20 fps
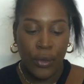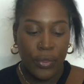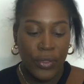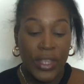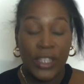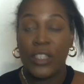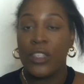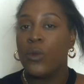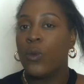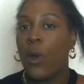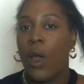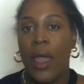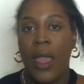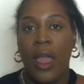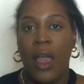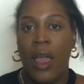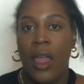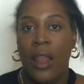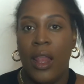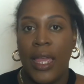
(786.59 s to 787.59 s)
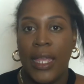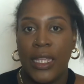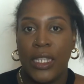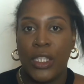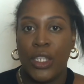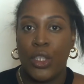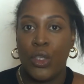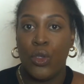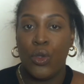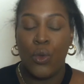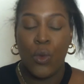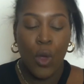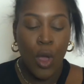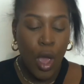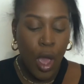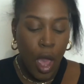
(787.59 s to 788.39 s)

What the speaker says: this is why I like to